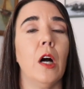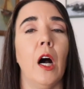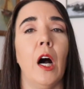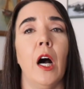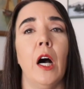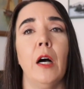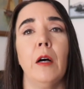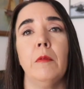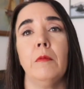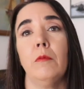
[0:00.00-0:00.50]

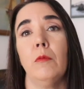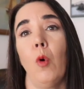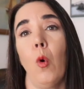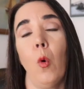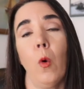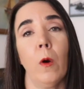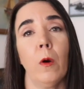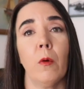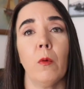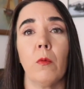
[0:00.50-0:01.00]

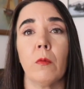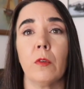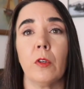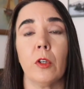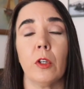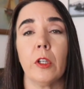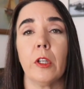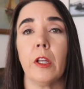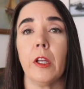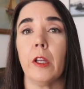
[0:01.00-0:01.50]
or
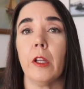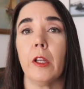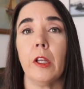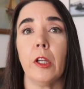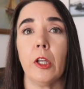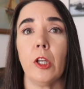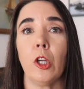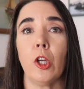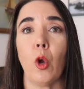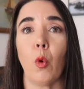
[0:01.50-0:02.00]

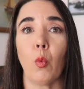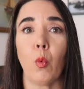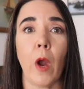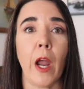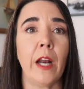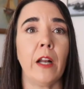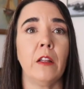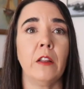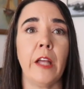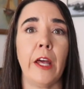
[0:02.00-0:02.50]

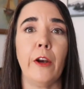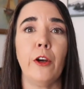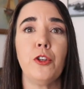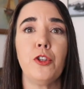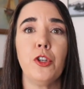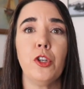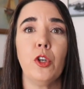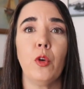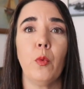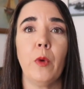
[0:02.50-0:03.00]
write a letter
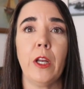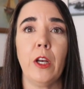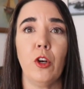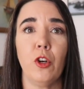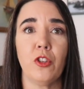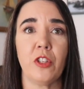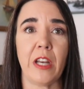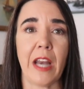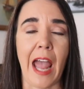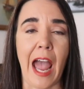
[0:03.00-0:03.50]
to your
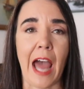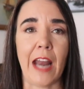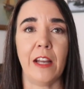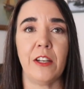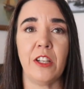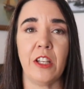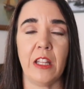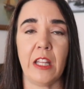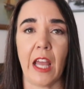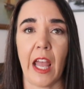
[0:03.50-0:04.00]
readers and add
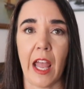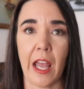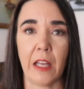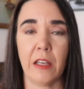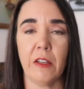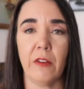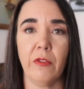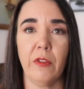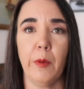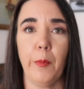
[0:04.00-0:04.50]
it to the
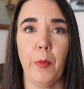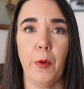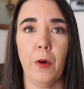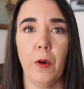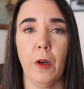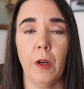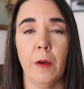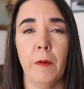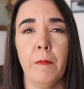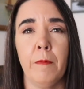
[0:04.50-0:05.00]
end of the
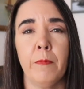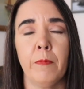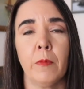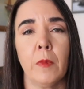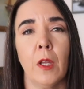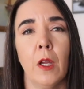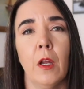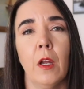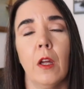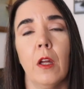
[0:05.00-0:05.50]
book.
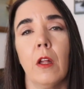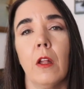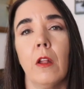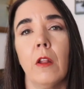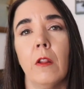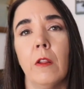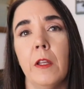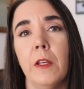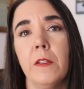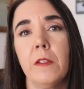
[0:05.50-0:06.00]

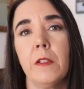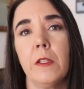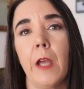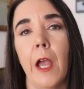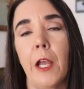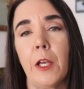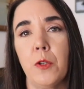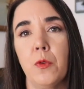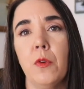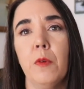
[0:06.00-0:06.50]
This
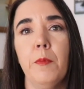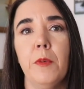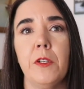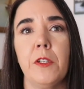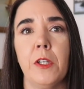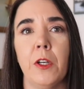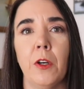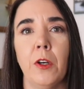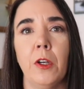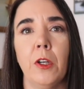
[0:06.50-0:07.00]
extra
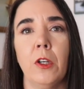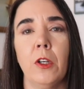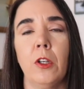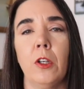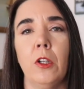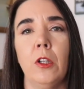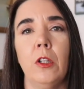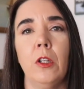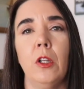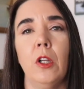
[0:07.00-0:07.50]

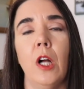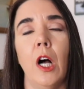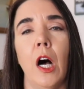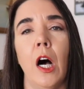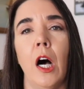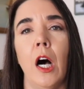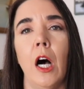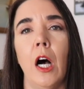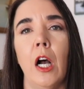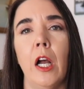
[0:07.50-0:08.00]
material
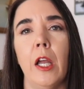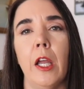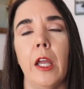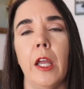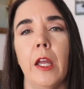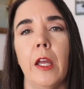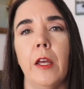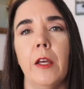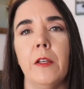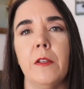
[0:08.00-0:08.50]

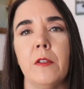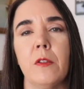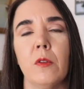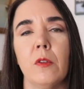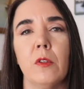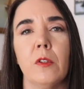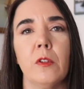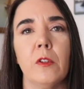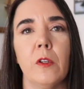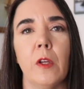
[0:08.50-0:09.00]
is